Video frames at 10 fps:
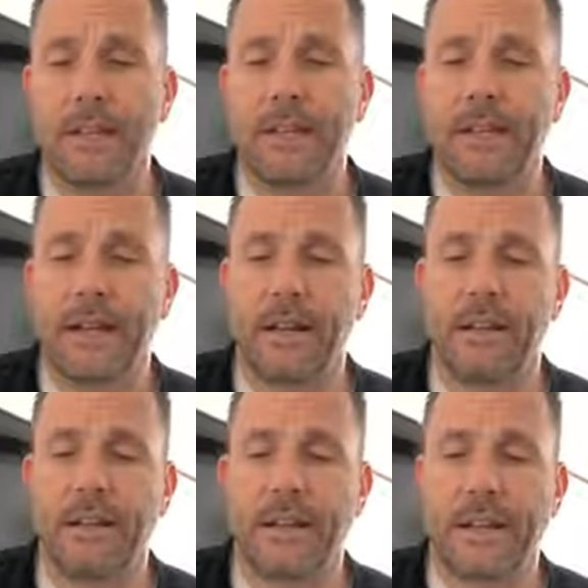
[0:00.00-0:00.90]
But they did not
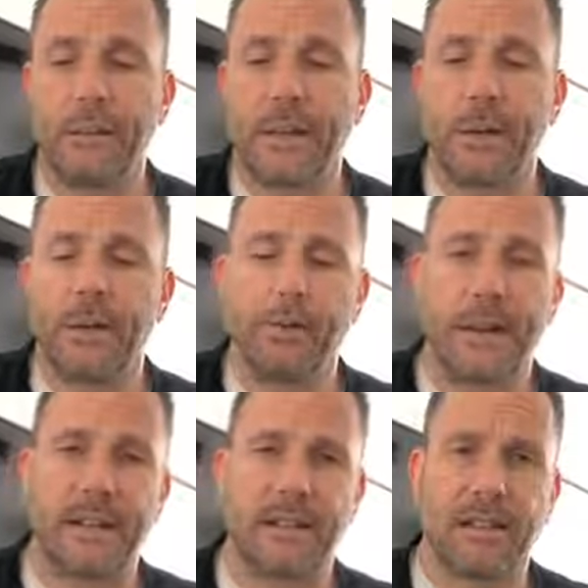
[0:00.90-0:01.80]
understand what he was
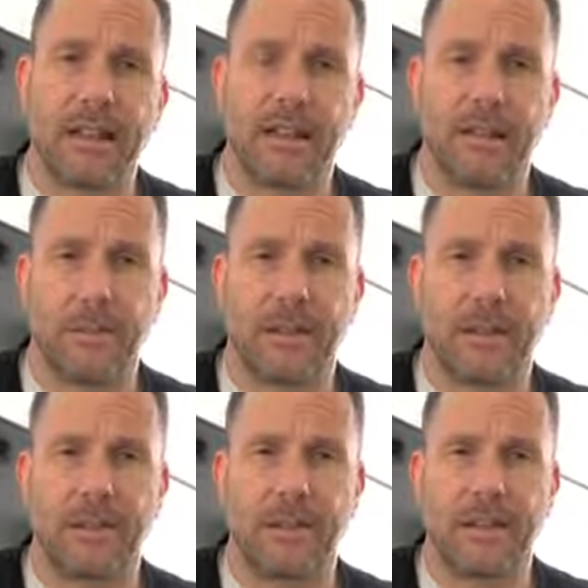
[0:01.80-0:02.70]
trying to say to them
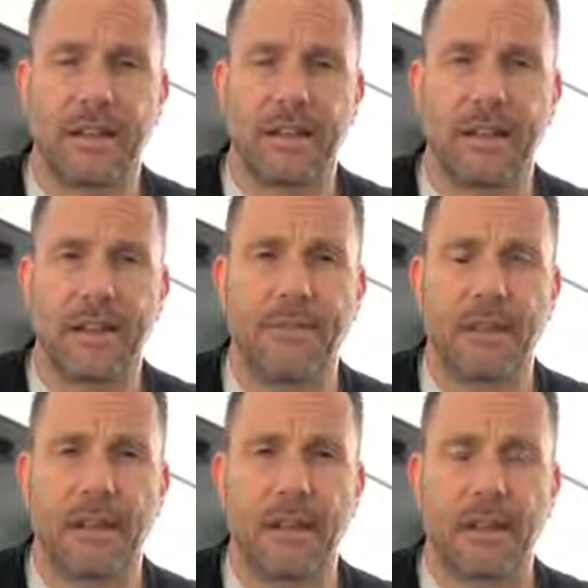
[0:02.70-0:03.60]
because they didn't have
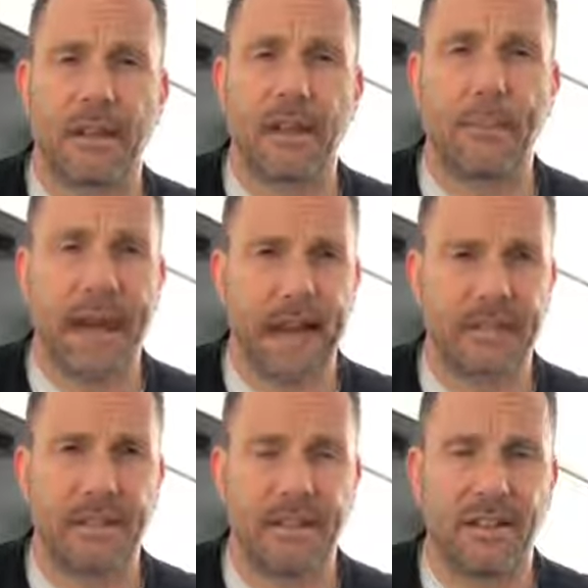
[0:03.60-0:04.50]
the
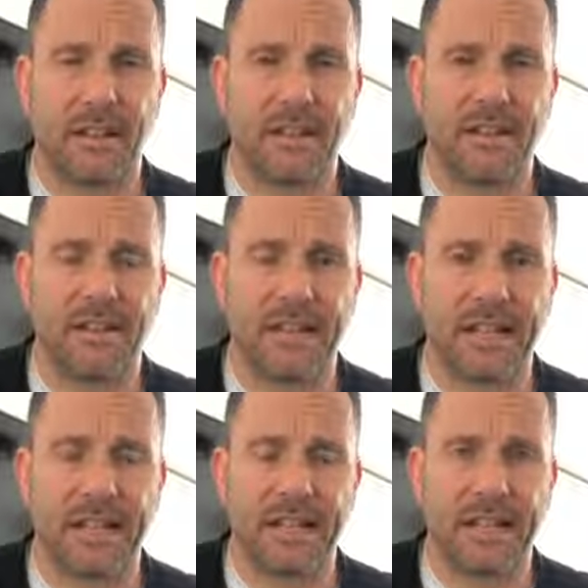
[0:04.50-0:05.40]
capacity to
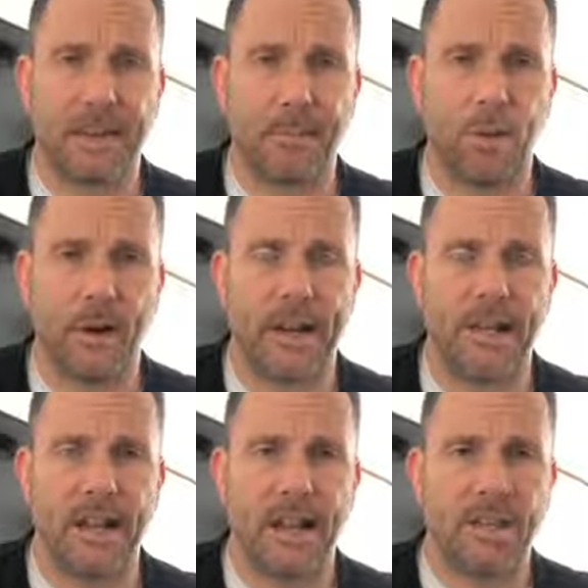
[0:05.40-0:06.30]
understand at that
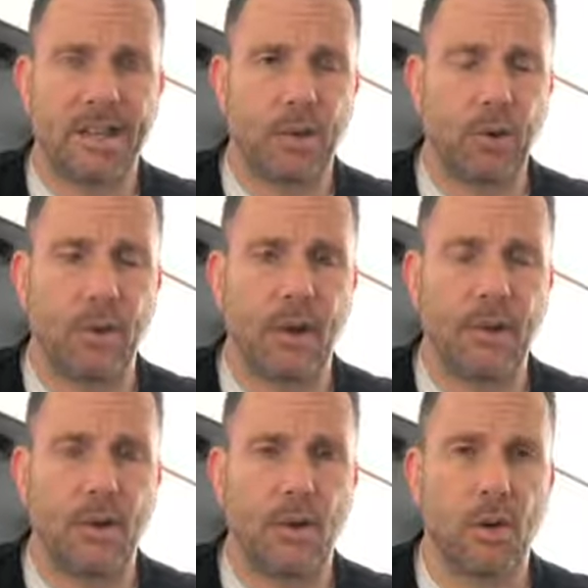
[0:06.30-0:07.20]
point that a
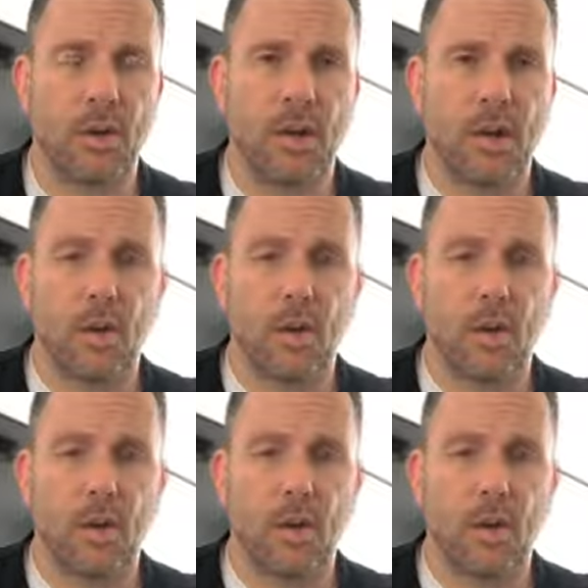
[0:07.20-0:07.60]
12 year old